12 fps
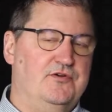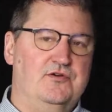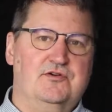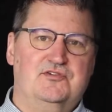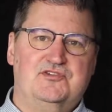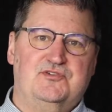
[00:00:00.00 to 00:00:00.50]

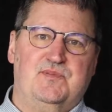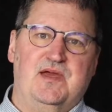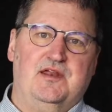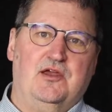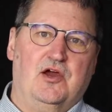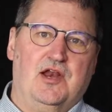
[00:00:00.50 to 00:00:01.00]
they're
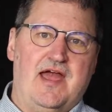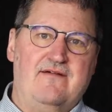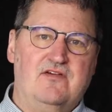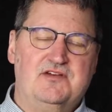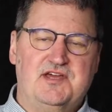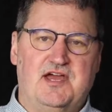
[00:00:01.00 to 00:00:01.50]
spending on
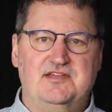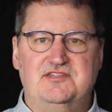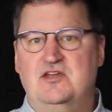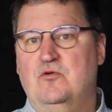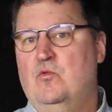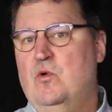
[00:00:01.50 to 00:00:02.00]

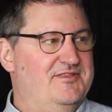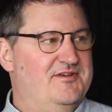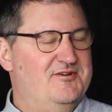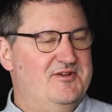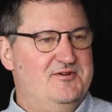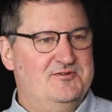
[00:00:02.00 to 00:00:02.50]
advertising, what
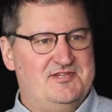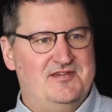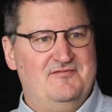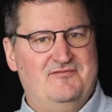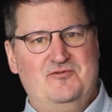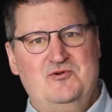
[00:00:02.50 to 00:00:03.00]
they're
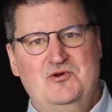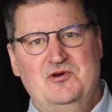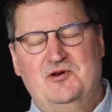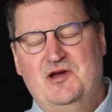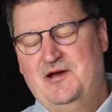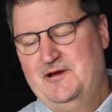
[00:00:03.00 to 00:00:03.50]
using
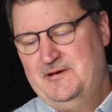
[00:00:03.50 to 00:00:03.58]
for